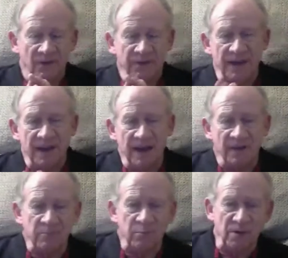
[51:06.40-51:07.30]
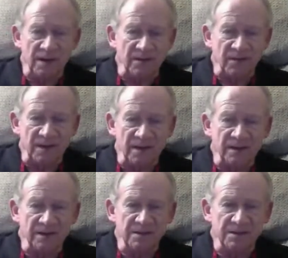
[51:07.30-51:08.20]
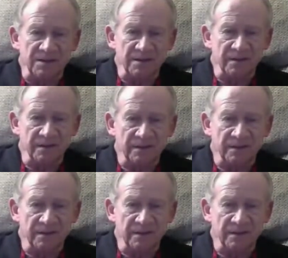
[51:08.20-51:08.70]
they have pretty things,